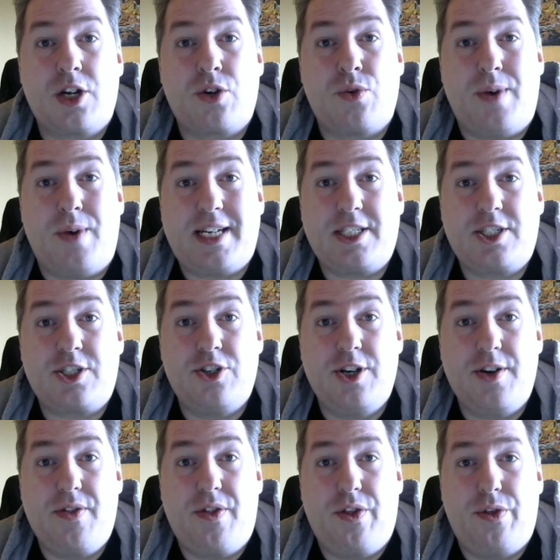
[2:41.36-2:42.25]

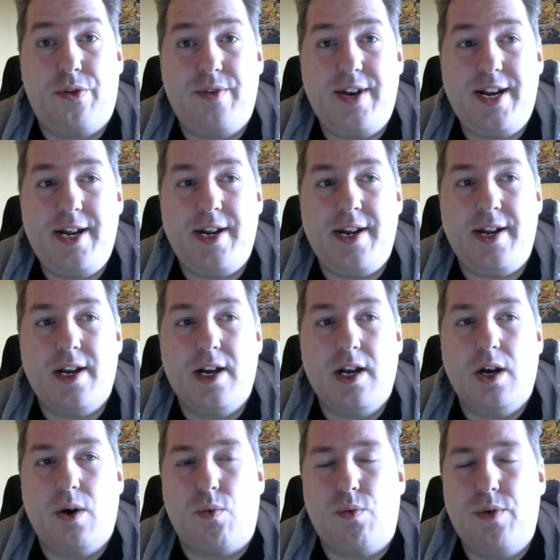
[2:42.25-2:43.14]
Question 3.
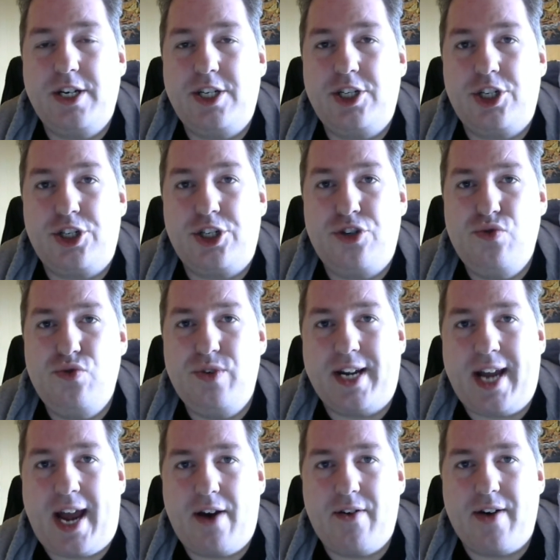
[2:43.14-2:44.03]
Which two
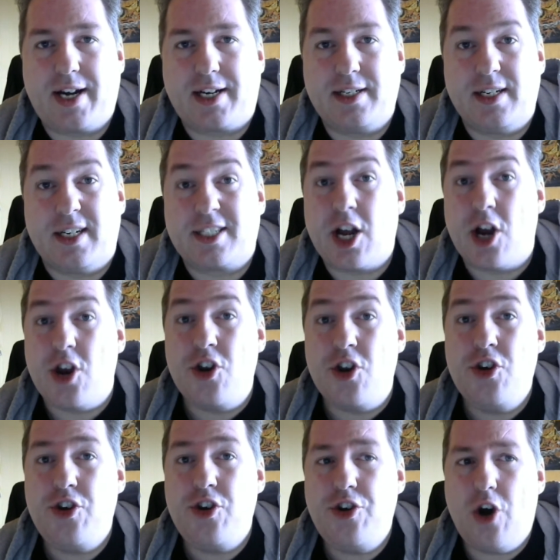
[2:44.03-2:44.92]
characters
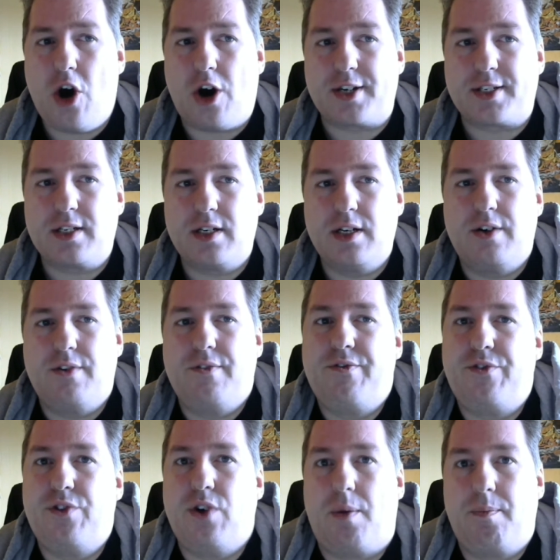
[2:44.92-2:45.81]
not
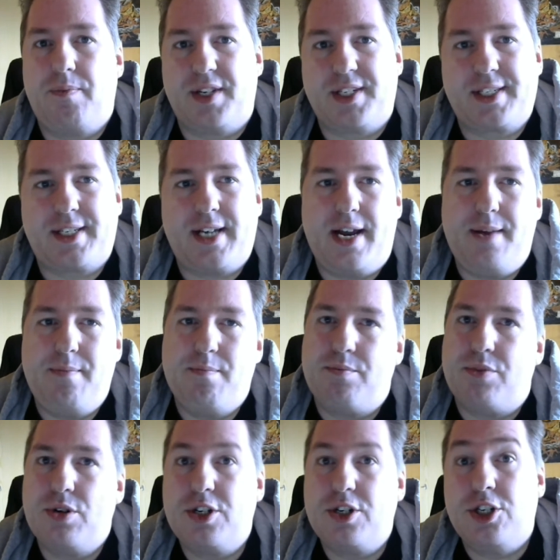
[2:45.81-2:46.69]
from the same
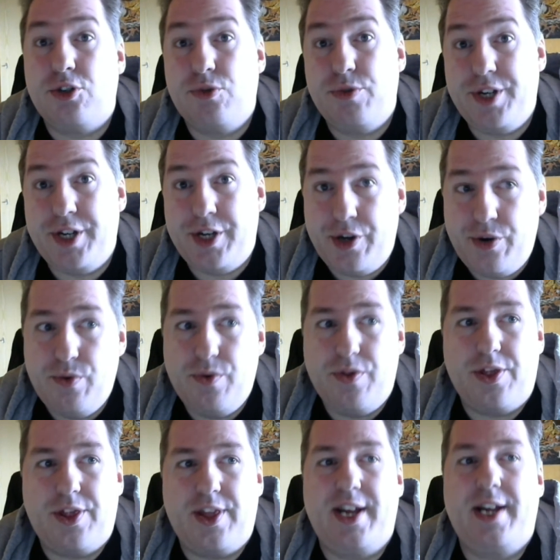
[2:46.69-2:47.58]
book do you
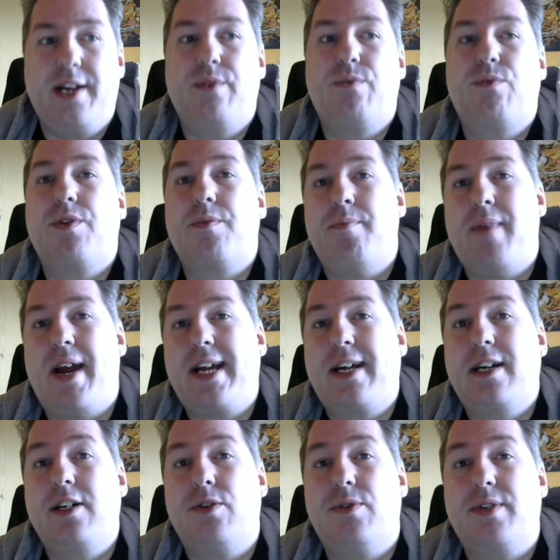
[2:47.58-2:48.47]
think would
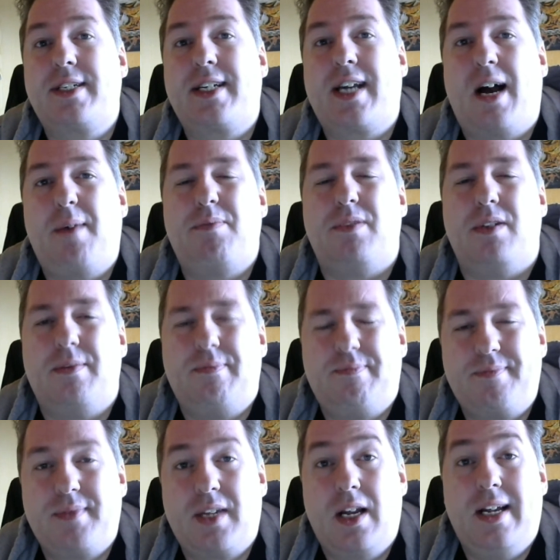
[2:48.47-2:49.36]
make a good couple?
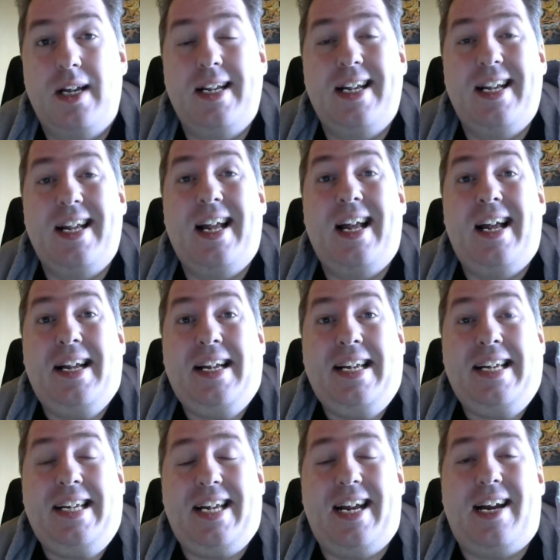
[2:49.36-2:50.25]

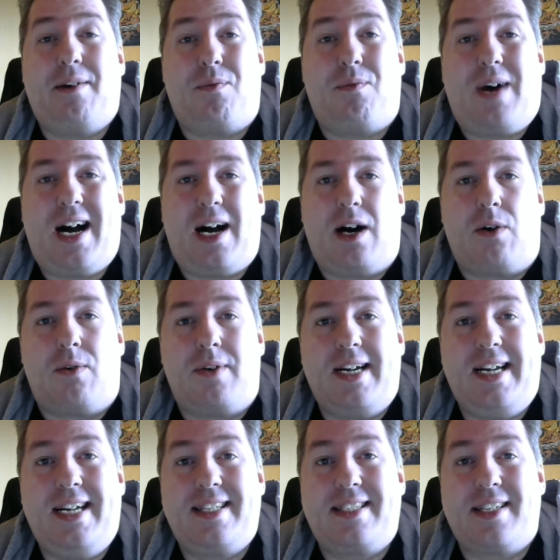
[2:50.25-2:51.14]
Yeah, wow,
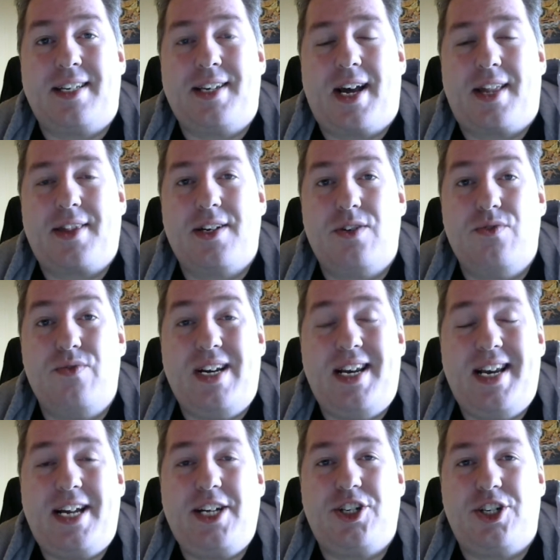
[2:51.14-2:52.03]
it's another
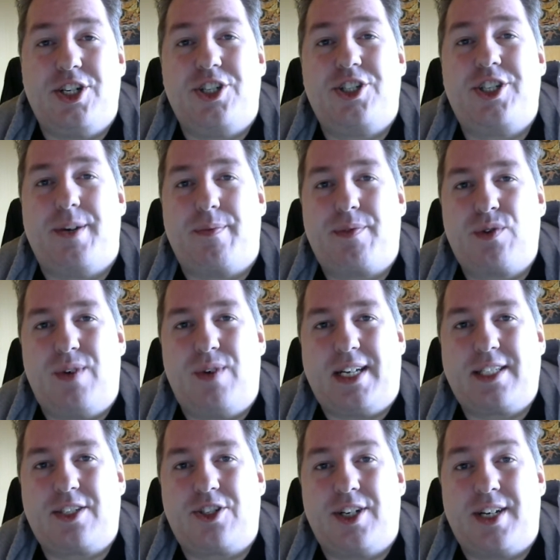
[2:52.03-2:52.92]
relationship
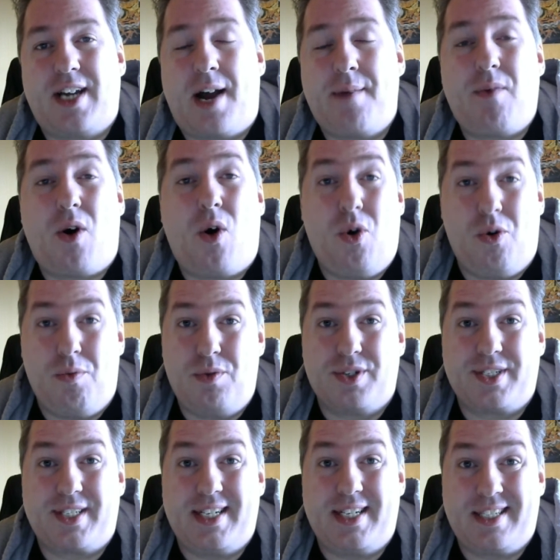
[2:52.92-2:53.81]
question. I'm
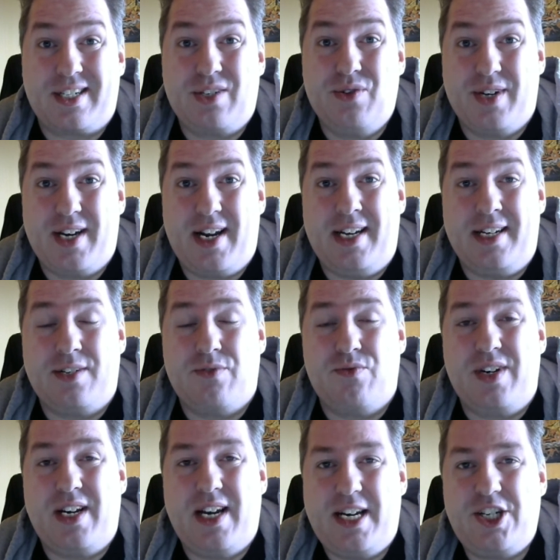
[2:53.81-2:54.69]
almost as good
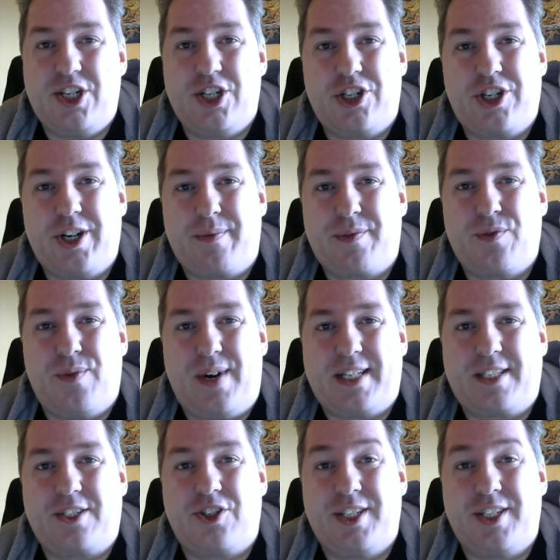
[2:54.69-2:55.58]
in relationship
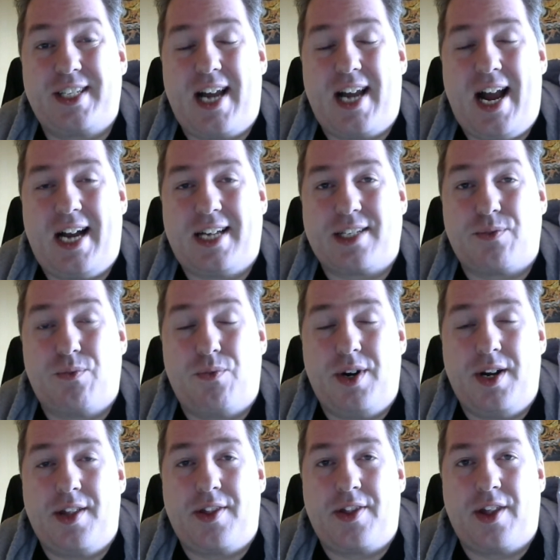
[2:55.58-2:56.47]
questions as
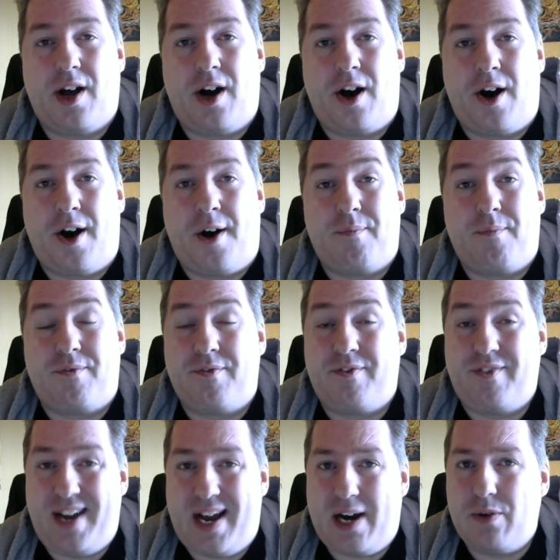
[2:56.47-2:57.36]
with
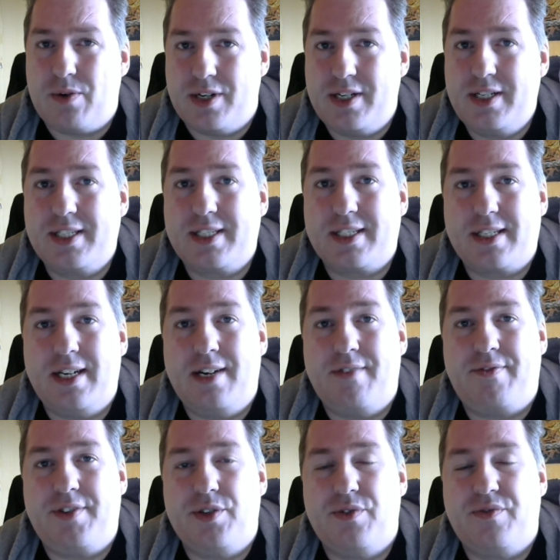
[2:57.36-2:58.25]
flowers,
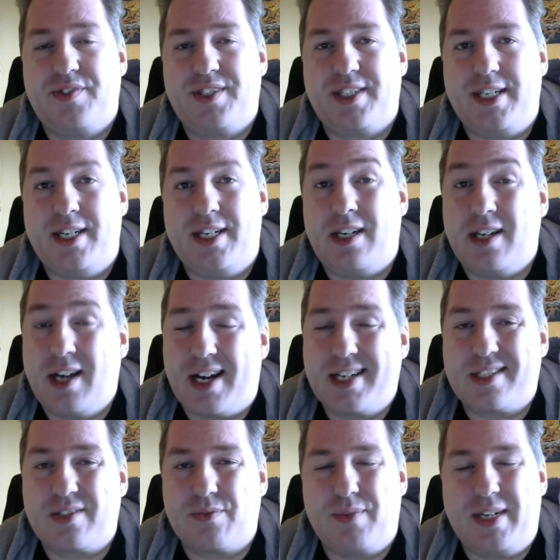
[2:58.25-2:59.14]
if you've seen
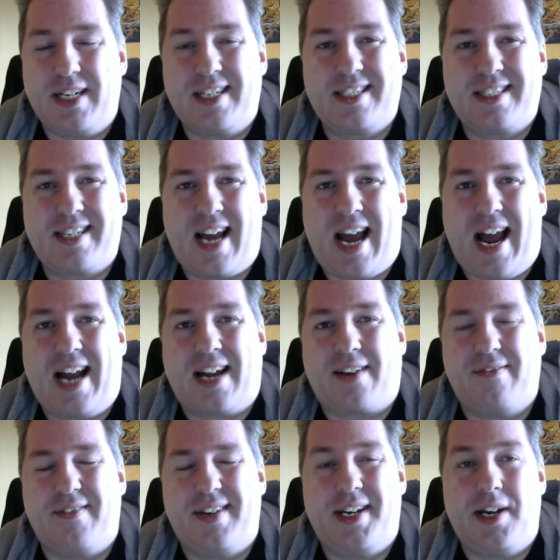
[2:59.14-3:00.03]
last week's tag
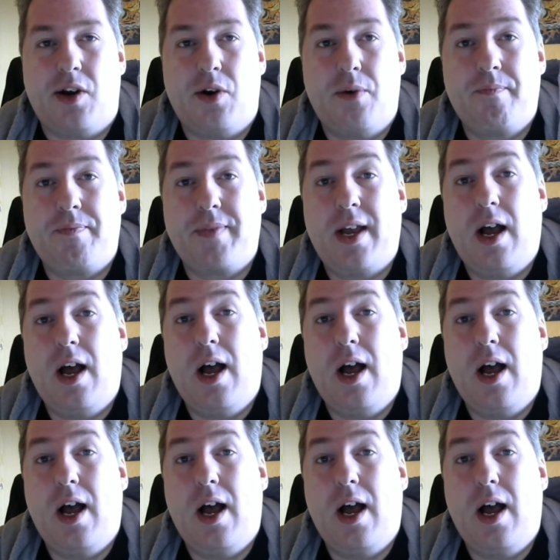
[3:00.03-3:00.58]
video.